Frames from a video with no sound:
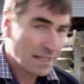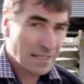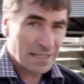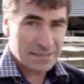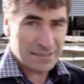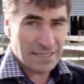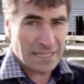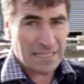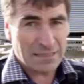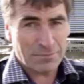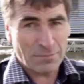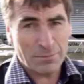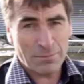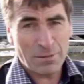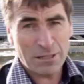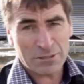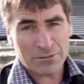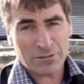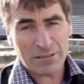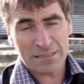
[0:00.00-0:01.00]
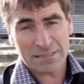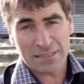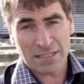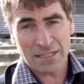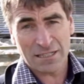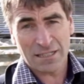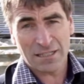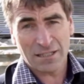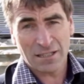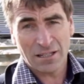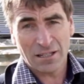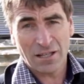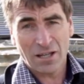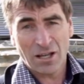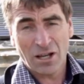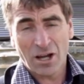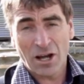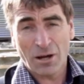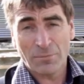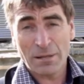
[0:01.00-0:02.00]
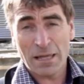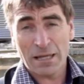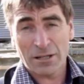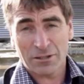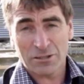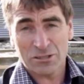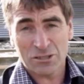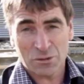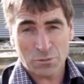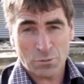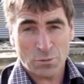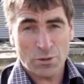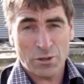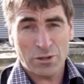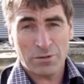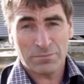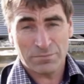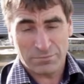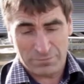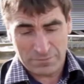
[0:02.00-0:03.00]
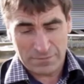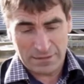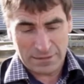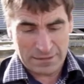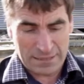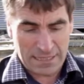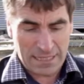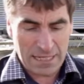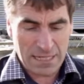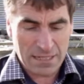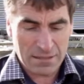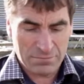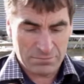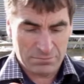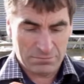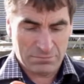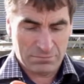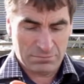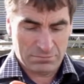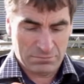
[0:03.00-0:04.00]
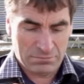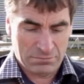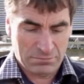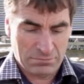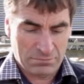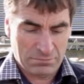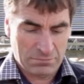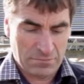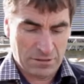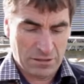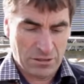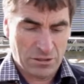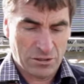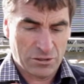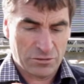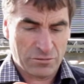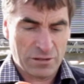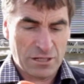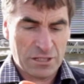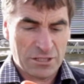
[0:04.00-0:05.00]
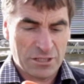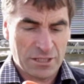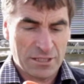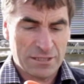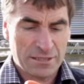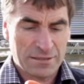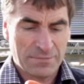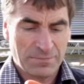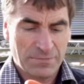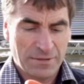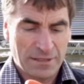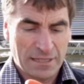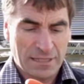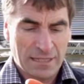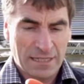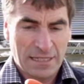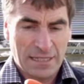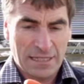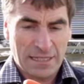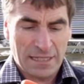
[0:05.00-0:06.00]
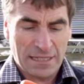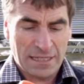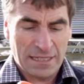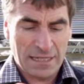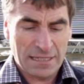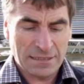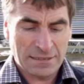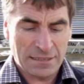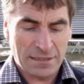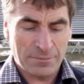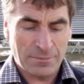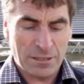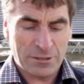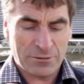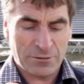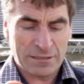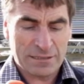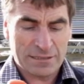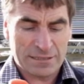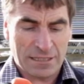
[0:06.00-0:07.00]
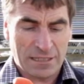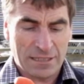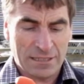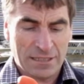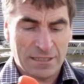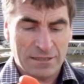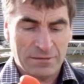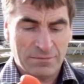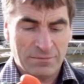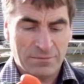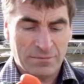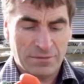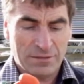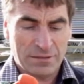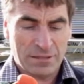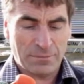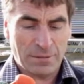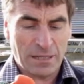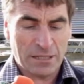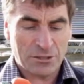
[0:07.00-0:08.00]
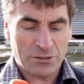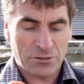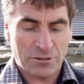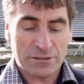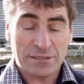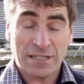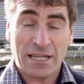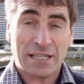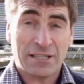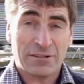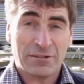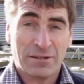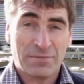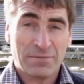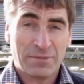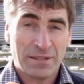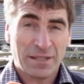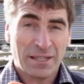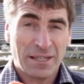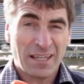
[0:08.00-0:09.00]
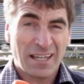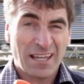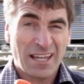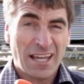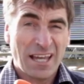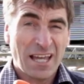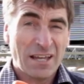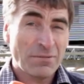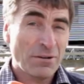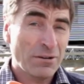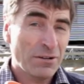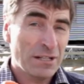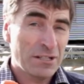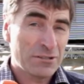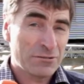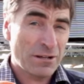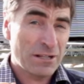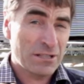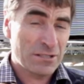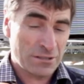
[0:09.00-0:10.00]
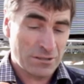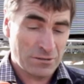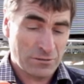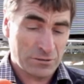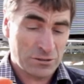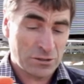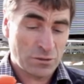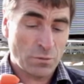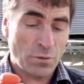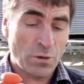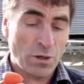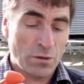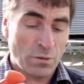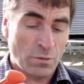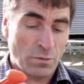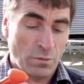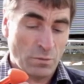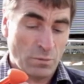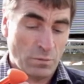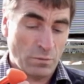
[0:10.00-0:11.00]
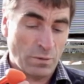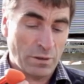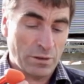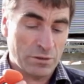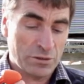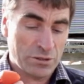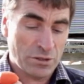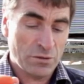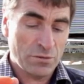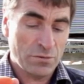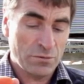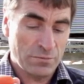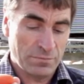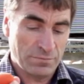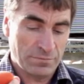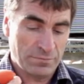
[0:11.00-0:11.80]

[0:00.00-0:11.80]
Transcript: taking my measuring cylinder, I'm now going to squirt 10 drenches into the measuring cylinder to make sure it's accurate. If I only drench or squirt 1 or 2